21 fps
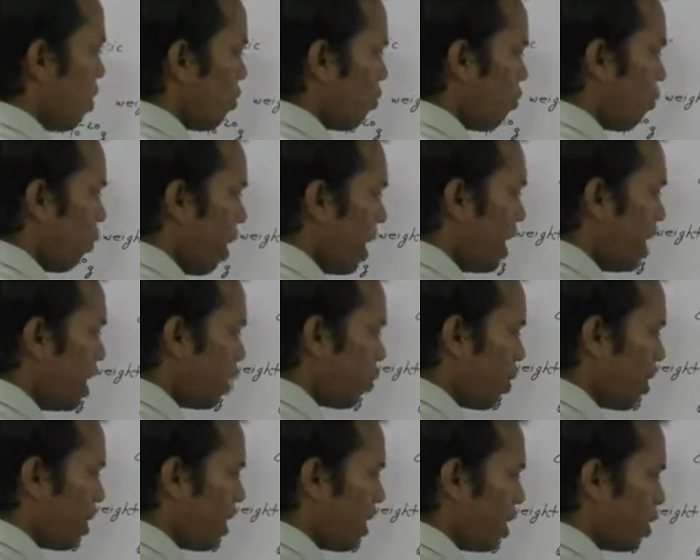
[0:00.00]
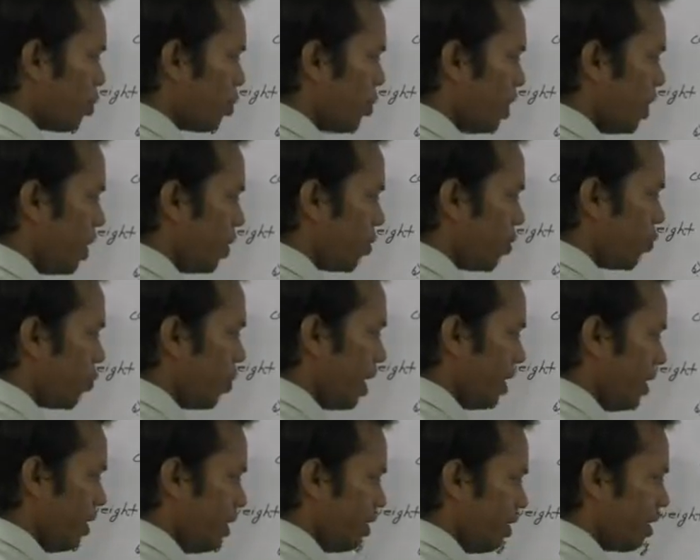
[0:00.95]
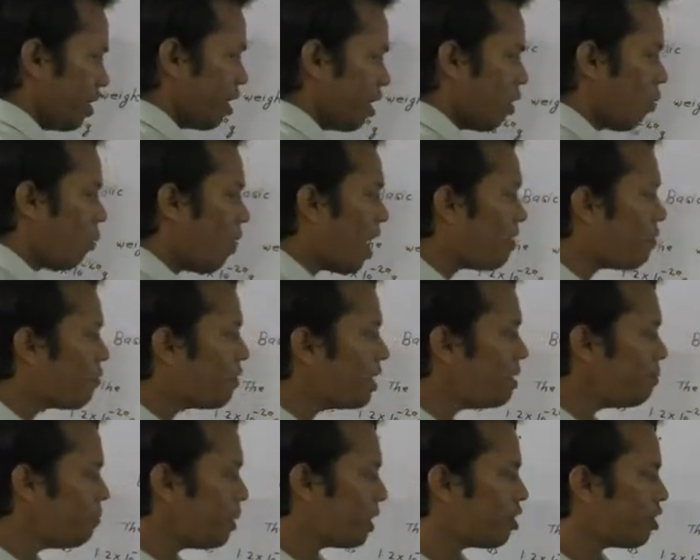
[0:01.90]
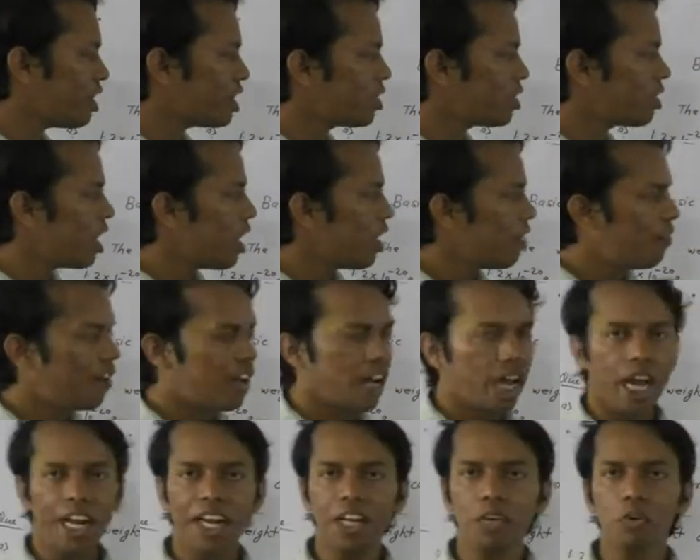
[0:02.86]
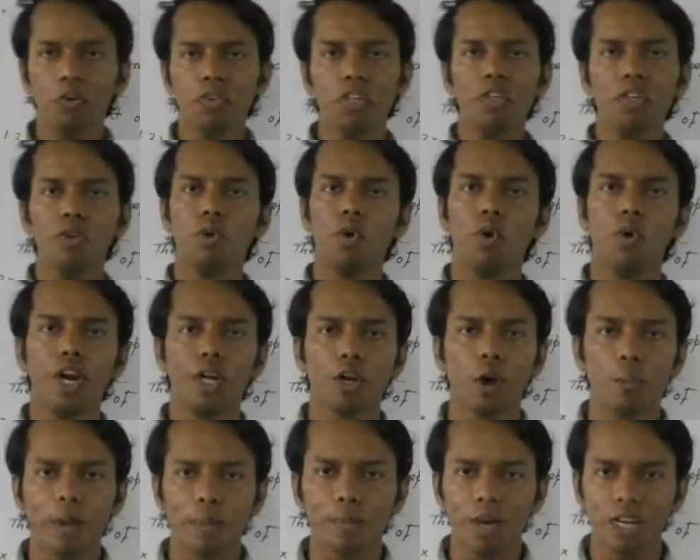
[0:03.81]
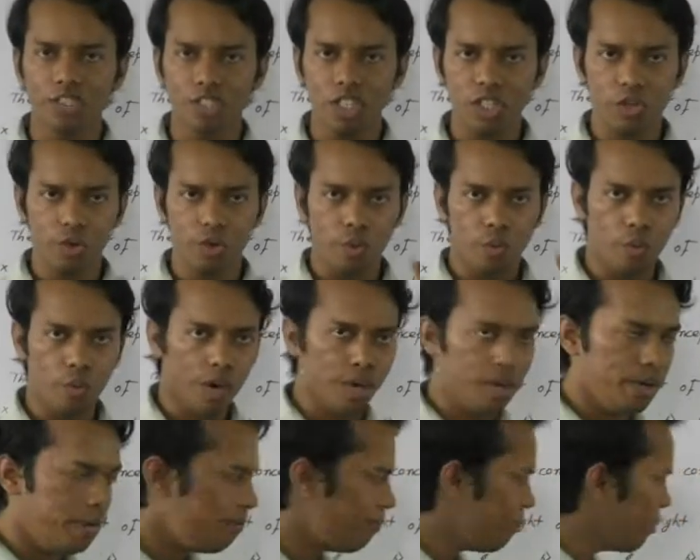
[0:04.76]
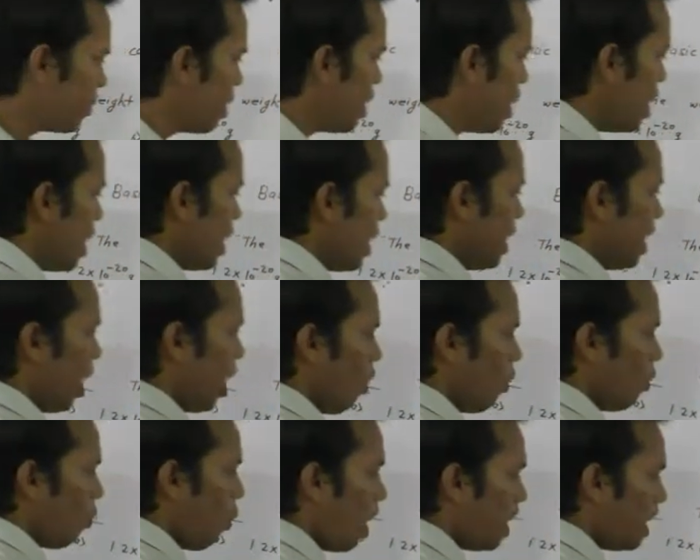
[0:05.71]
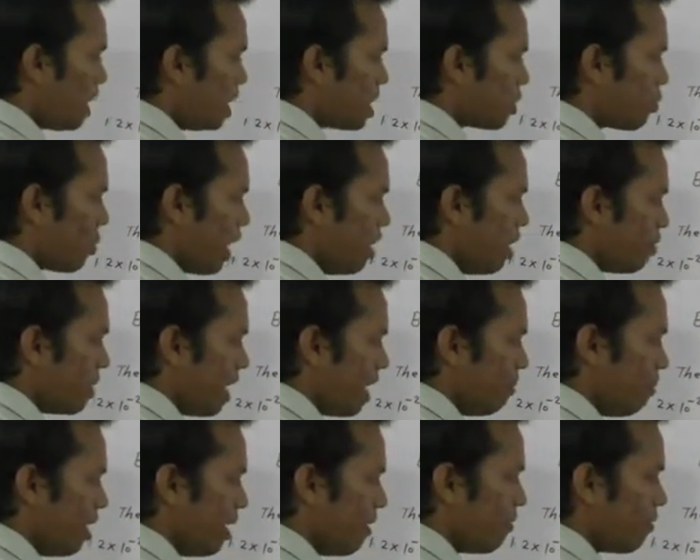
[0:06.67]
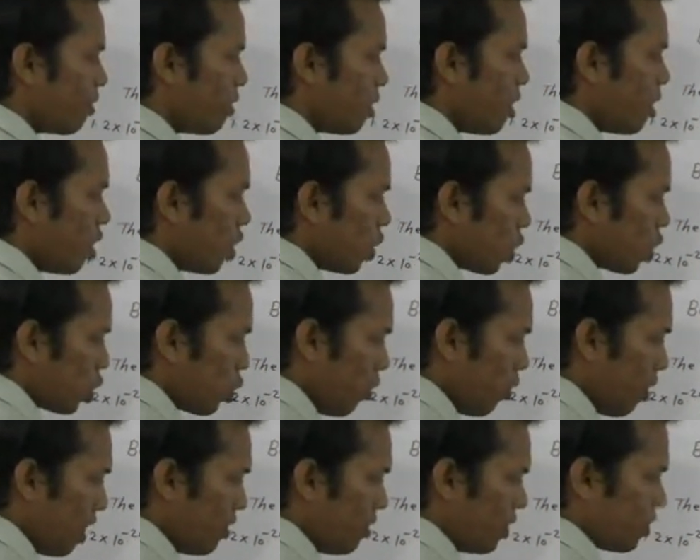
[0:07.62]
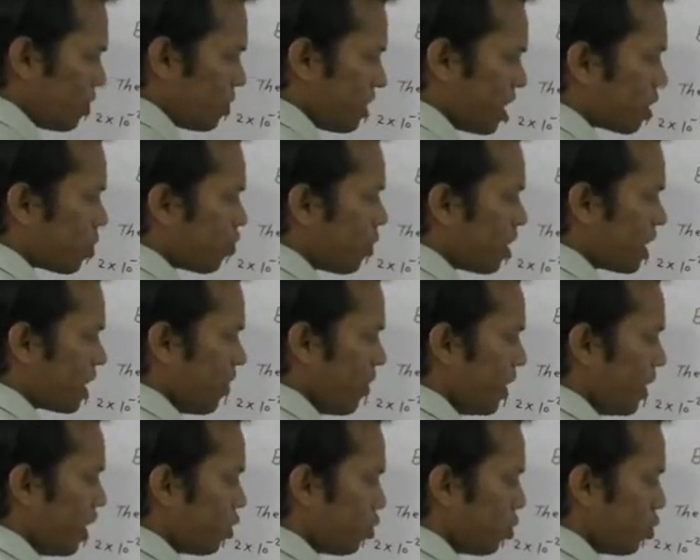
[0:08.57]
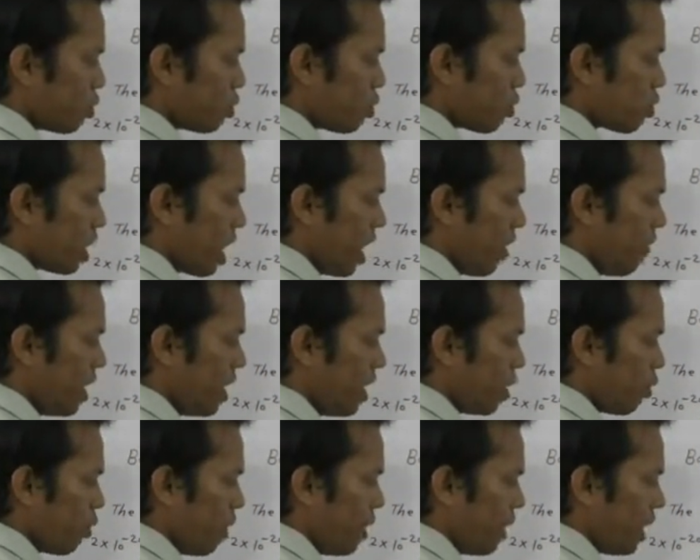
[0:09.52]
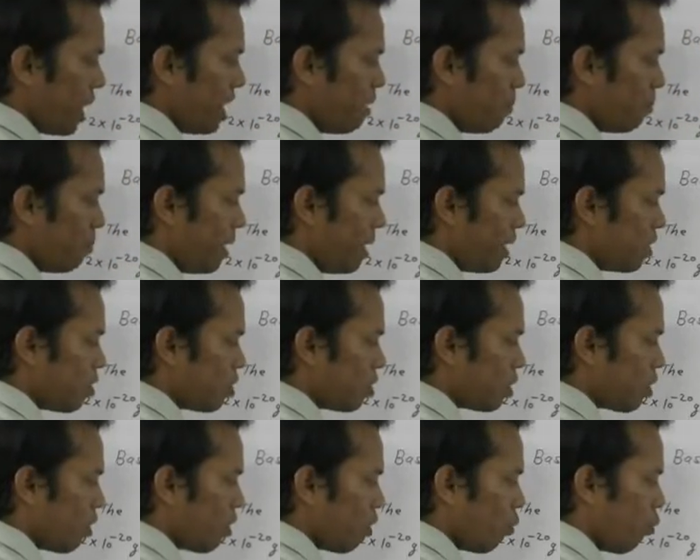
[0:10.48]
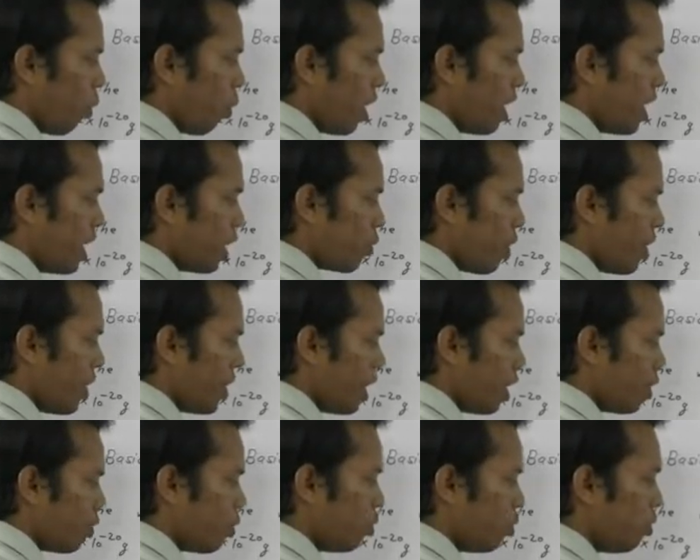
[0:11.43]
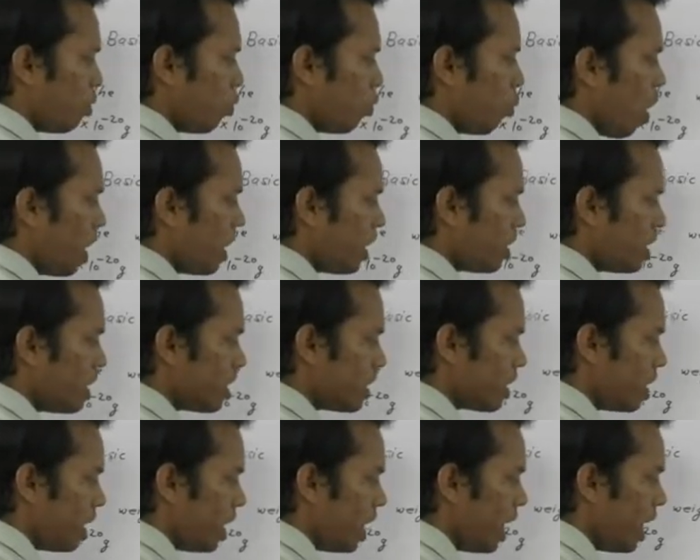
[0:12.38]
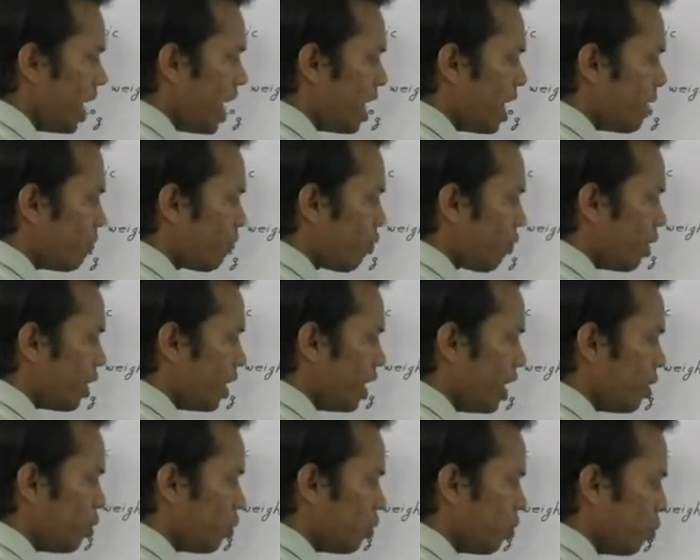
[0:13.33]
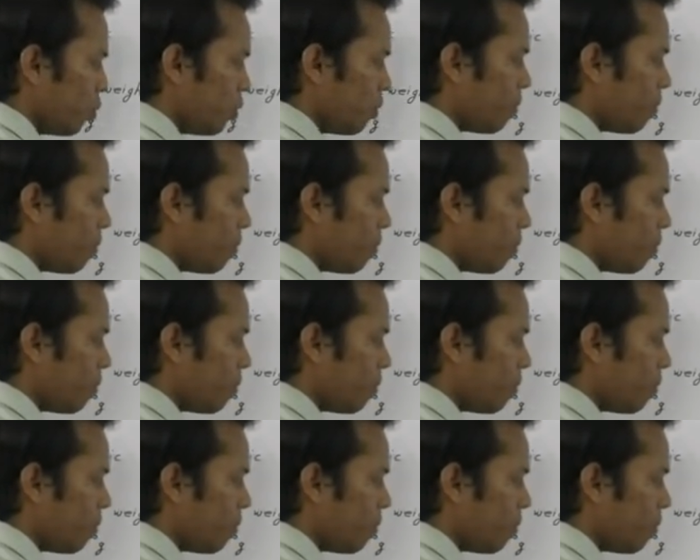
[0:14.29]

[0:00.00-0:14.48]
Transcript: 122 into 1. Why 1? Because for hydrogen you know atomic mass is 1. Now what is this value? Tell me. 12 into 6 is what? 72. So 720 plus 122. What is this? 842.